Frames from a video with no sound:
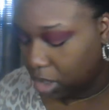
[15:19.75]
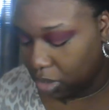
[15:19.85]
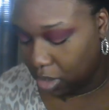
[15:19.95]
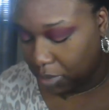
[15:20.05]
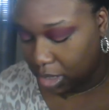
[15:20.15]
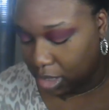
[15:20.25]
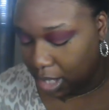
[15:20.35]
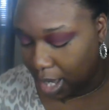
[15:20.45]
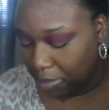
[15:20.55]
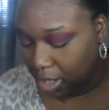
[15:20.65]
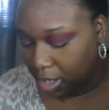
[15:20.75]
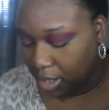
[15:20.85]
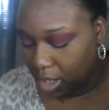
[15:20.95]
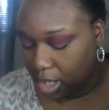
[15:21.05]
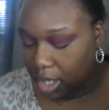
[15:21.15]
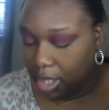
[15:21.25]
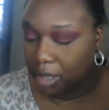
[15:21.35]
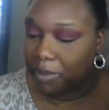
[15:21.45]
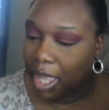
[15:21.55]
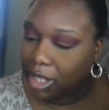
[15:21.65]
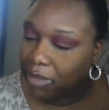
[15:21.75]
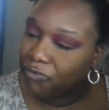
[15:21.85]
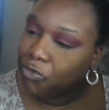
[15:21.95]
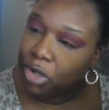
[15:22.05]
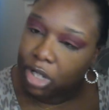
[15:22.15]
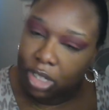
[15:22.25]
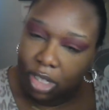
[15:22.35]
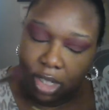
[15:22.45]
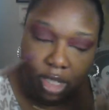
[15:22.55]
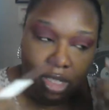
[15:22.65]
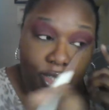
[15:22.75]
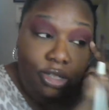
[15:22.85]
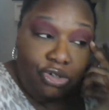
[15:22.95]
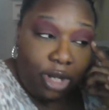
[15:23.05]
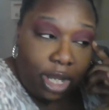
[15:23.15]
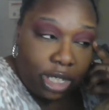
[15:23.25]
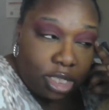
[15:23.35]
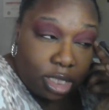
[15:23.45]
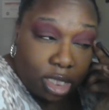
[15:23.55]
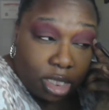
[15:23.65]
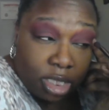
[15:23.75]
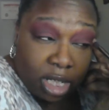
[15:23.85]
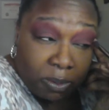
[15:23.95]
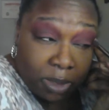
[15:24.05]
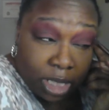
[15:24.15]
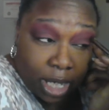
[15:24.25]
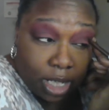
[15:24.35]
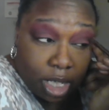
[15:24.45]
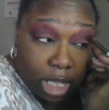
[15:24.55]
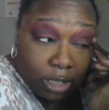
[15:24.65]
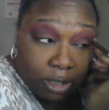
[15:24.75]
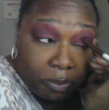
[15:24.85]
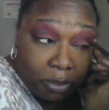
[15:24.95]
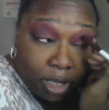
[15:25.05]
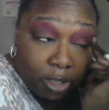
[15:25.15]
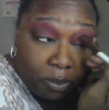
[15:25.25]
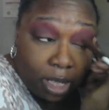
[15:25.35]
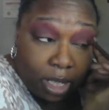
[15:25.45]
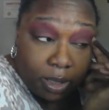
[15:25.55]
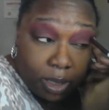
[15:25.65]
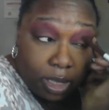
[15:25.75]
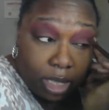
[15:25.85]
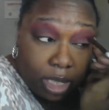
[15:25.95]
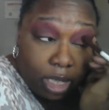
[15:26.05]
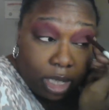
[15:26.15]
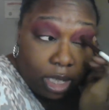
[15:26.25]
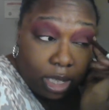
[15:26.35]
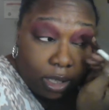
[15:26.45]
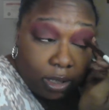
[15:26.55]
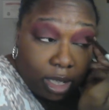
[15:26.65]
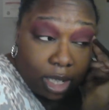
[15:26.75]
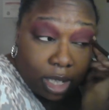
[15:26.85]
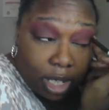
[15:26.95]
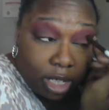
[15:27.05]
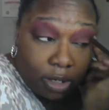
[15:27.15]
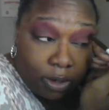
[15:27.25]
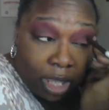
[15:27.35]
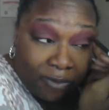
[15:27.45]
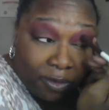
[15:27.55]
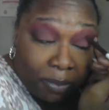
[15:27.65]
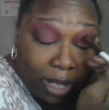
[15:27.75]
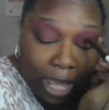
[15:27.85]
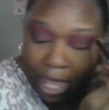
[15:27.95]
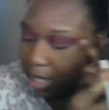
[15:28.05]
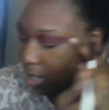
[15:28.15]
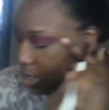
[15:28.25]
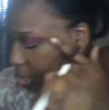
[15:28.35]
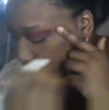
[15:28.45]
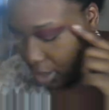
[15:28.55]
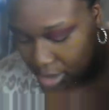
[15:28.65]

So I'm just dabbing back and forth, trying to deepen that color up a little bit. And I don't have a black, and there's